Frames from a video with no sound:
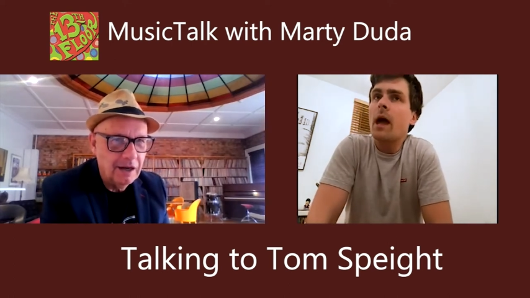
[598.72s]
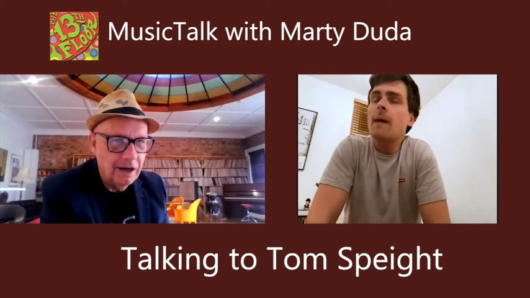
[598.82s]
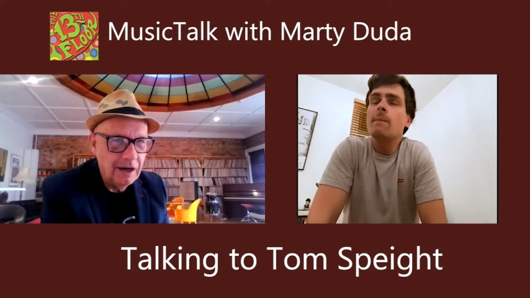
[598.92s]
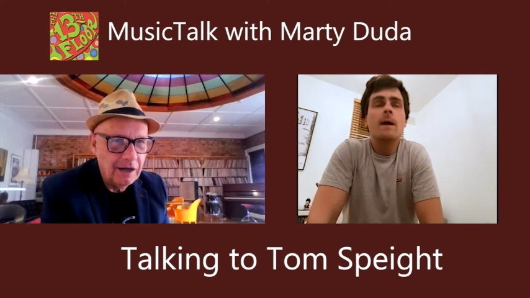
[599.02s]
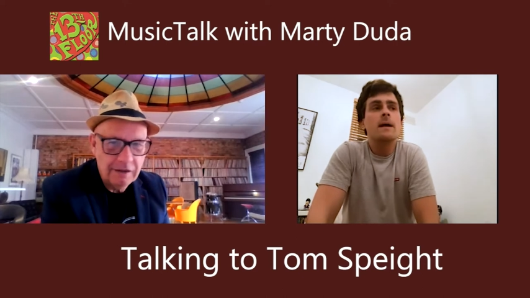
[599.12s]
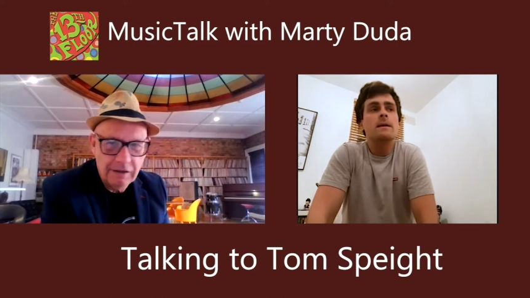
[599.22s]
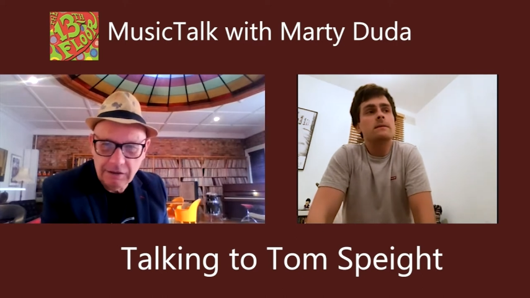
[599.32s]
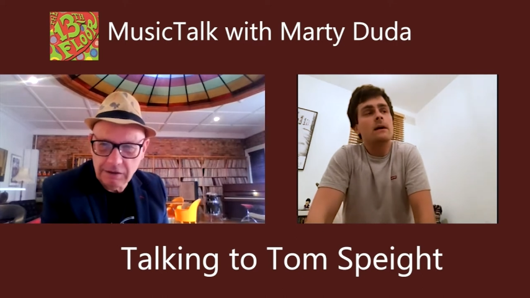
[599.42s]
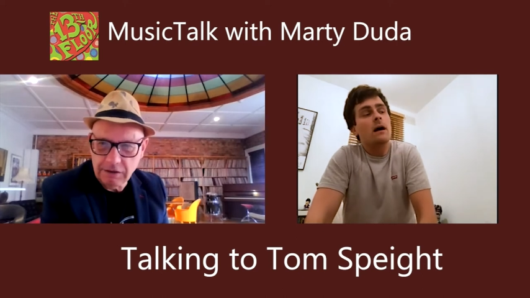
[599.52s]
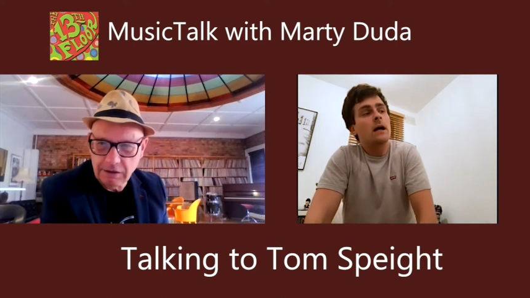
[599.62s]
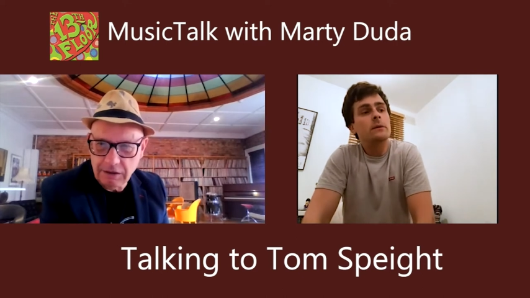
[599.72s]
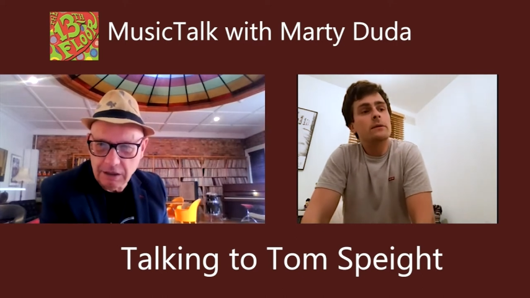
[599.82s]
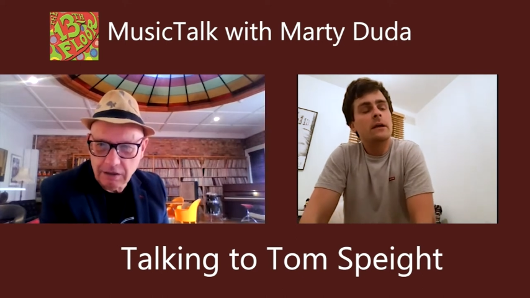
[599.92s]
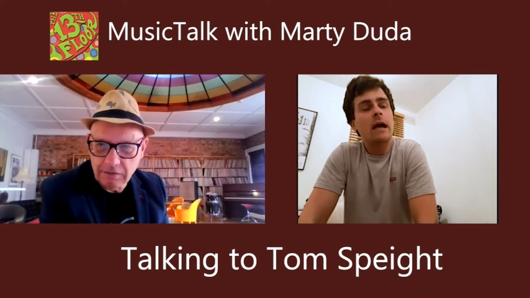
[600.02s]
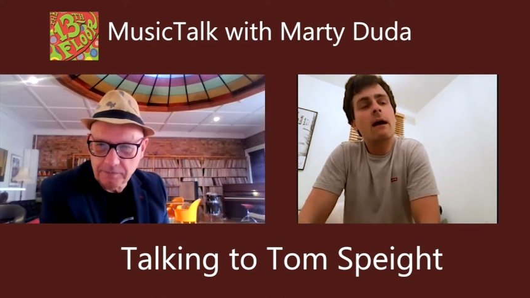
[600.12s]
Speaker 1: and then
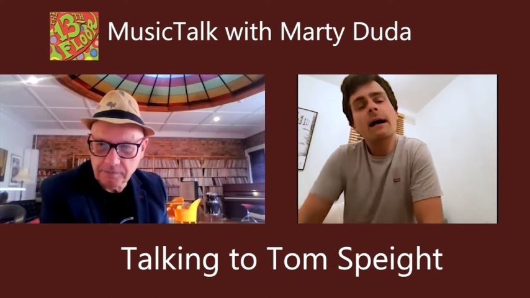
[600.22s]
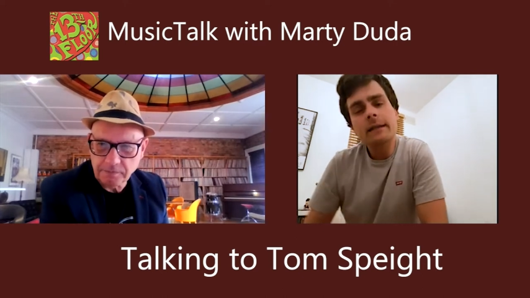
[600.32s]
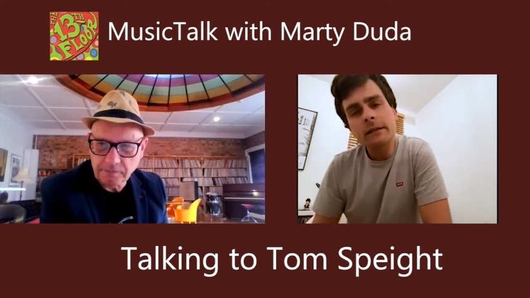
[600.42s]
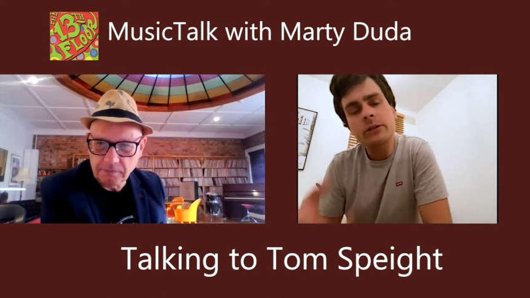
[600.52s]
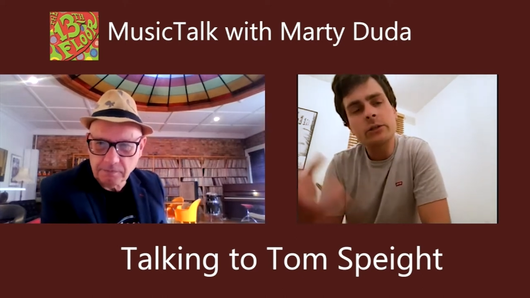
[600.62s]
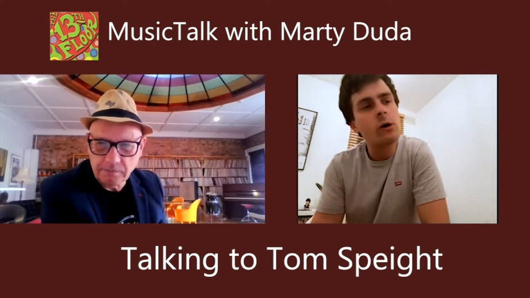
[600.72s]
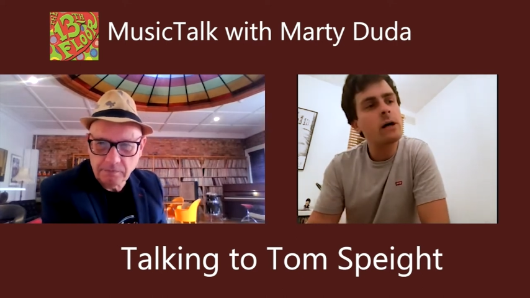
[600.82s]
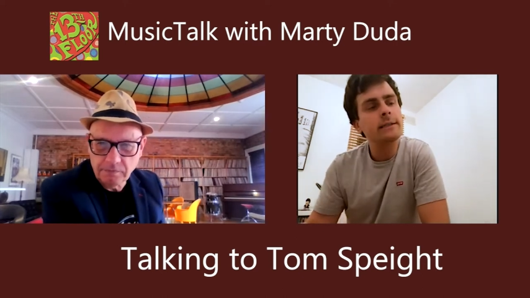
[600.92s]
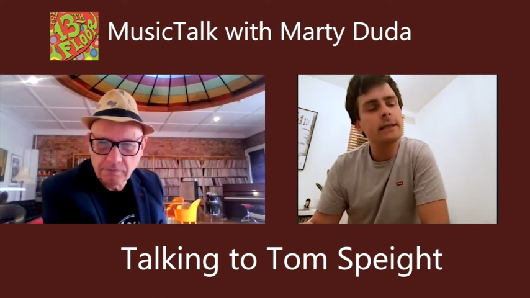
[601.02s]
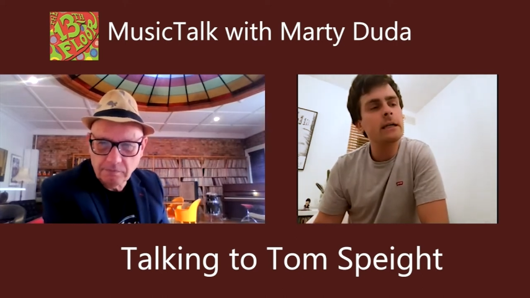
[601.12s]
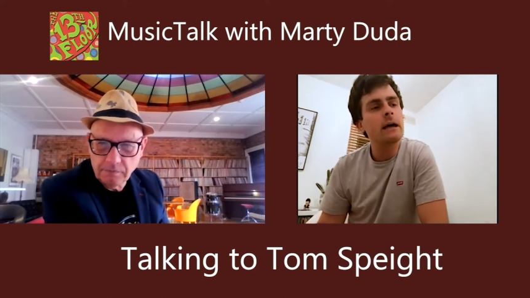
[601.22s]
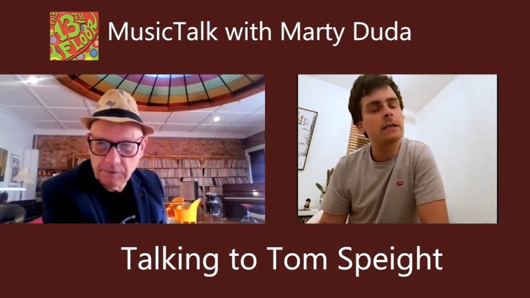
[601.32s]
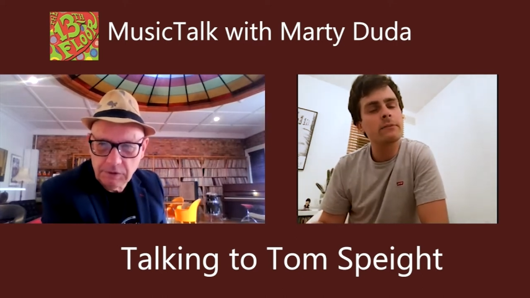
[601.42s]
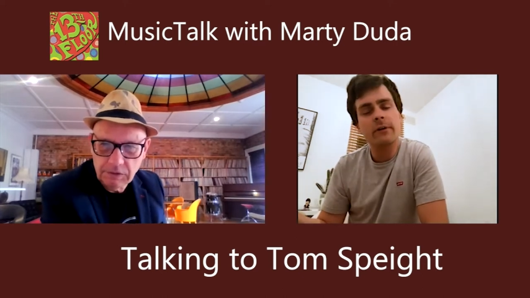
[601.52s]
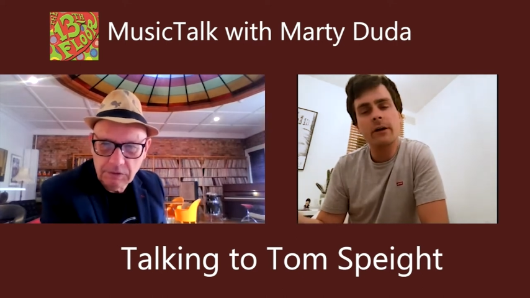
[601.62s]
I I had an initial idea,
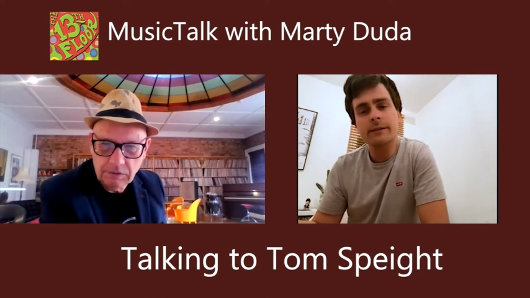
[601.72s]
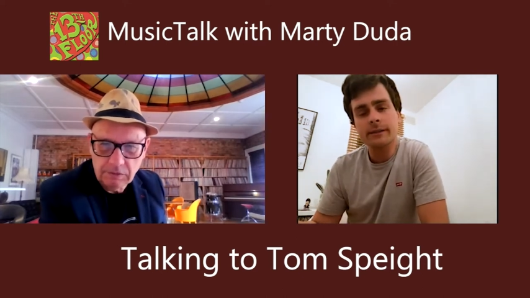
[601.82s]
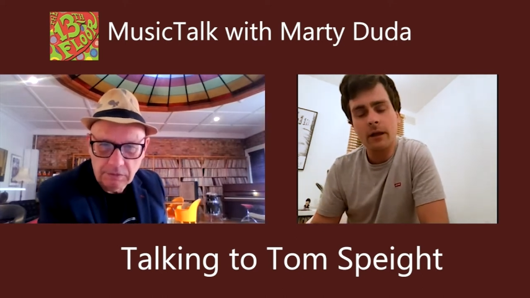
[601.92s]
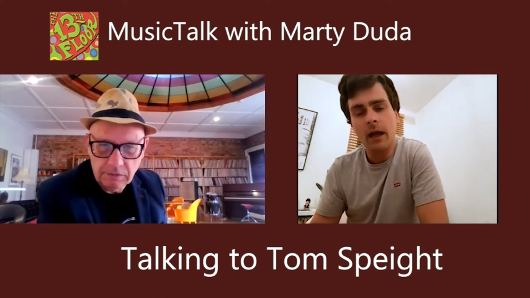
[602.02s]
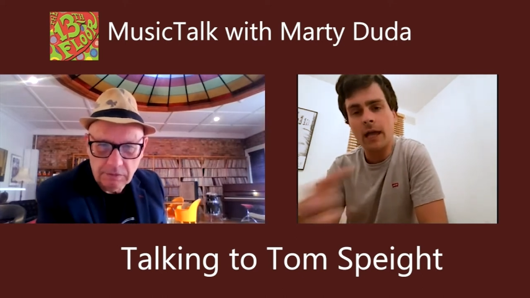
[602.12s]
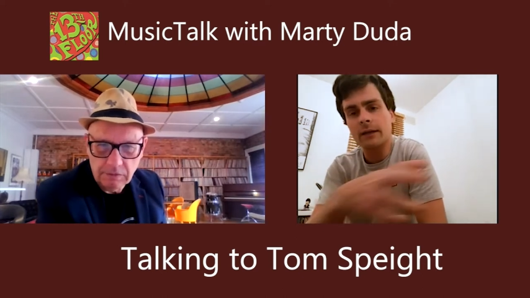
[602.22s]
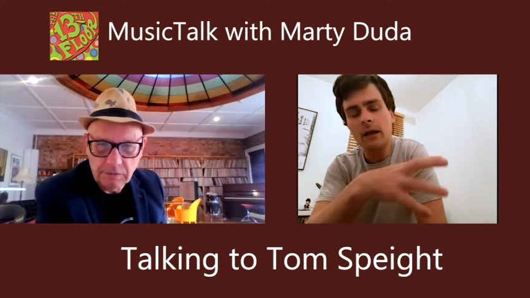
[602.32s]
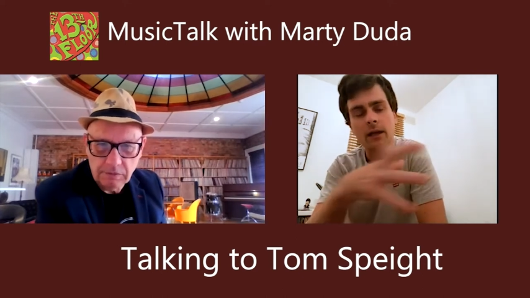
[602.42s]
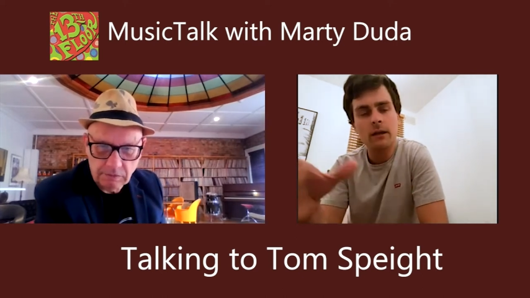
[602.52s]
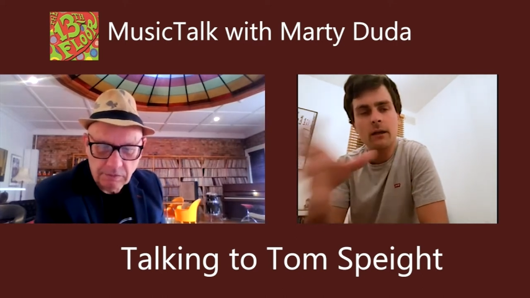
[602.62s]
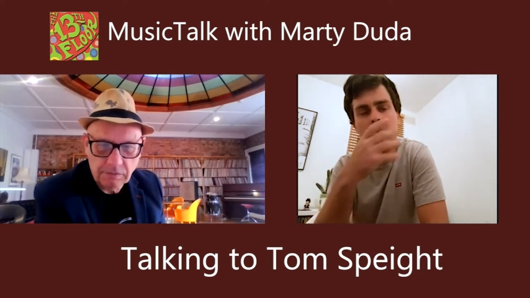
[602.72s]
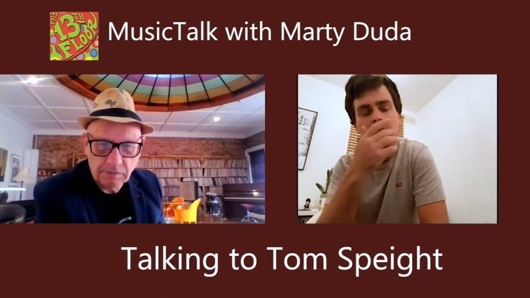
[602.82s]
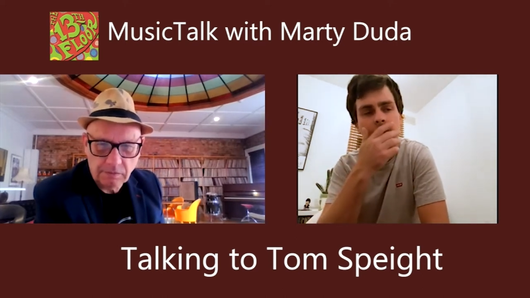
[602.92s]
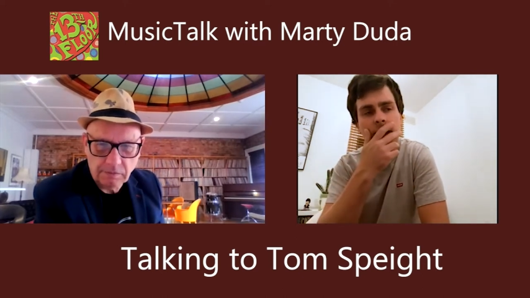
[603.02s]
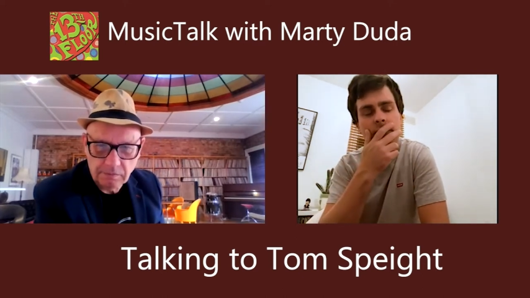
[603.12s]
had a verse, and I had like a
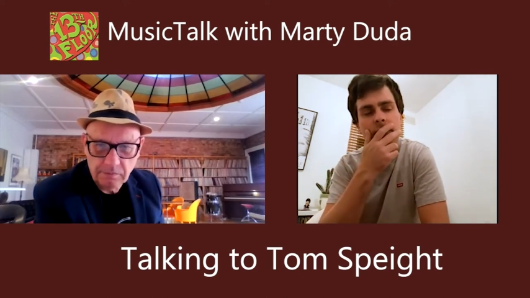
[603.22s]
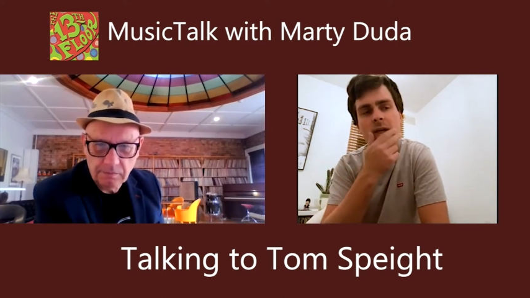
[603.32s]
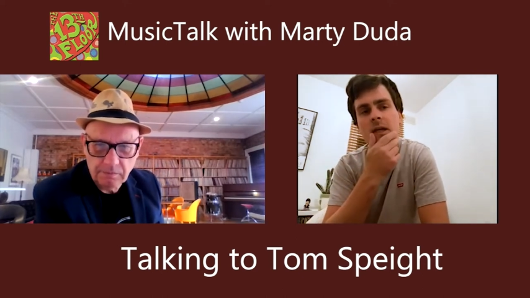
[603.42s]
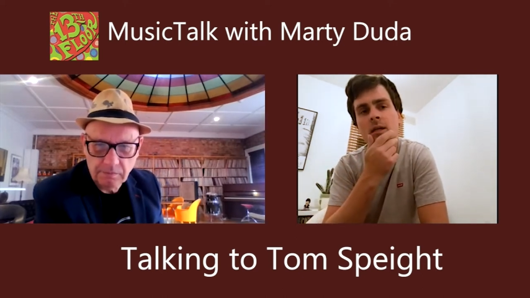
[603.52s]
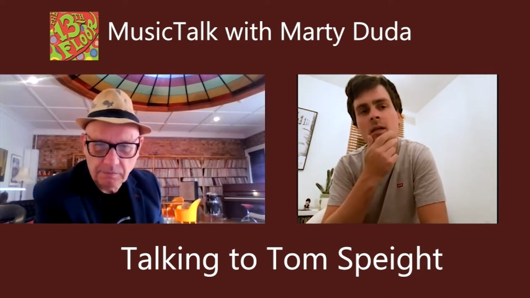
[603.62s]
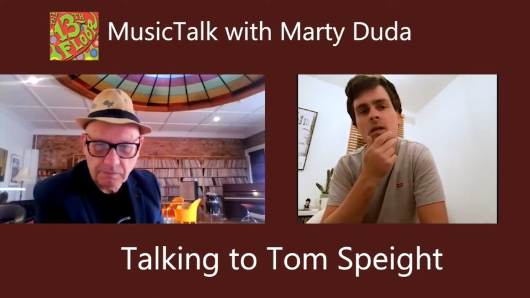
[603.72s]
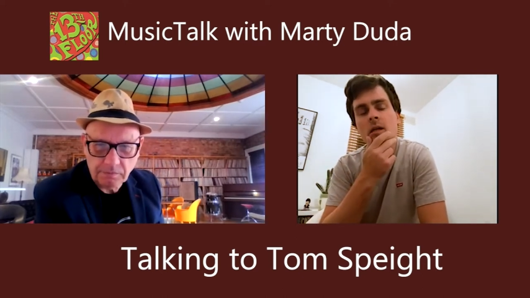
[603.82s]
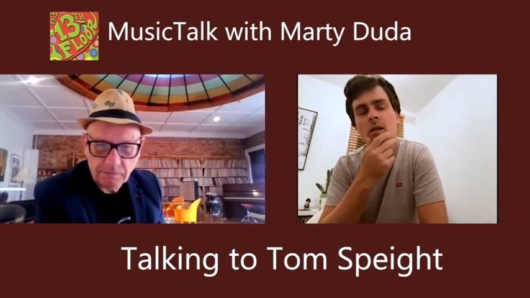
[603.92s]
kind of thing, and